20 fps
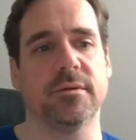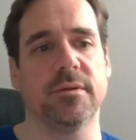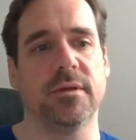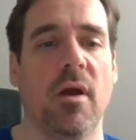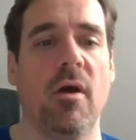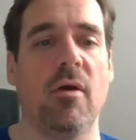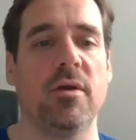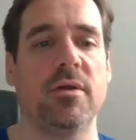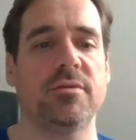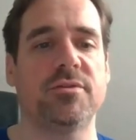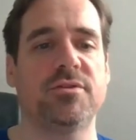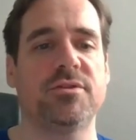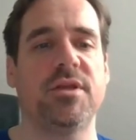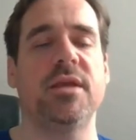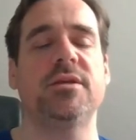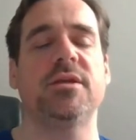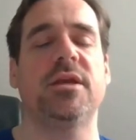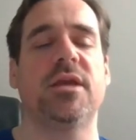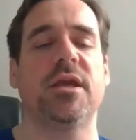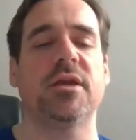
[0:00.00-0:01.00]
Oh,
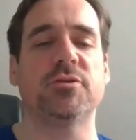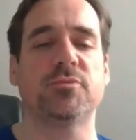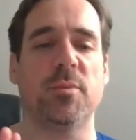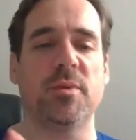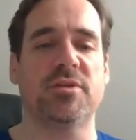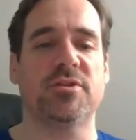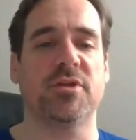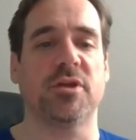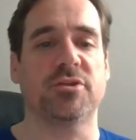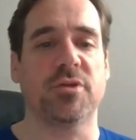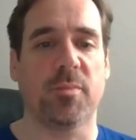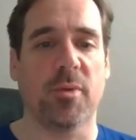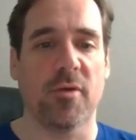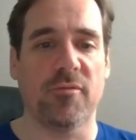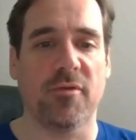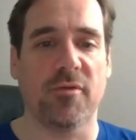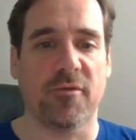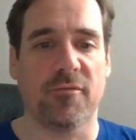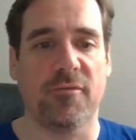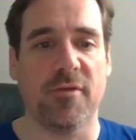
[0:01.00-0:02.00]
DJ Giddens would be such a
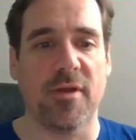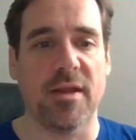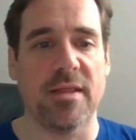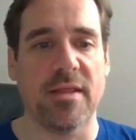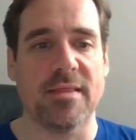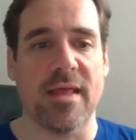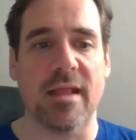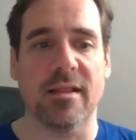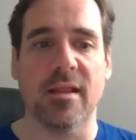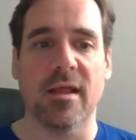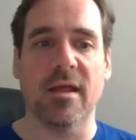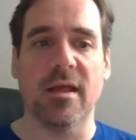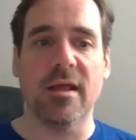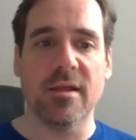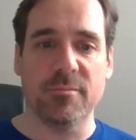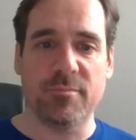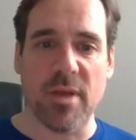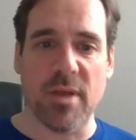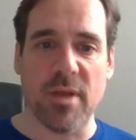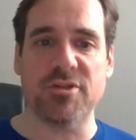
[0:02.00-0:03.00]
perfect fit in that
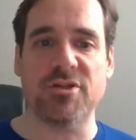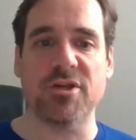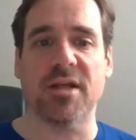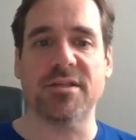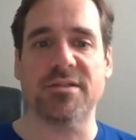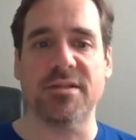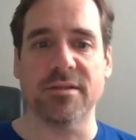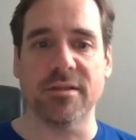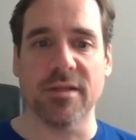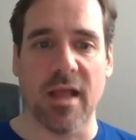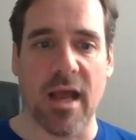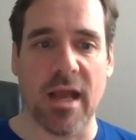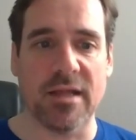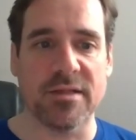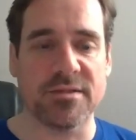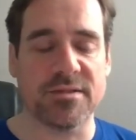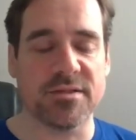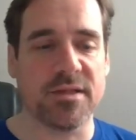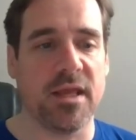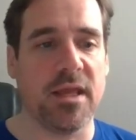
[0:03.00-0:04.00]
Ben Johnson
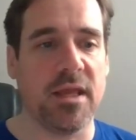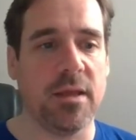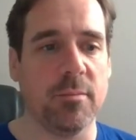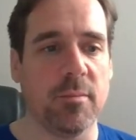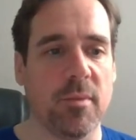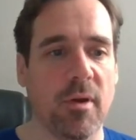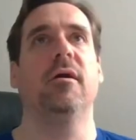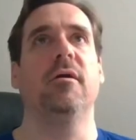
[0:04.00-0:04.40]
Lions scheme.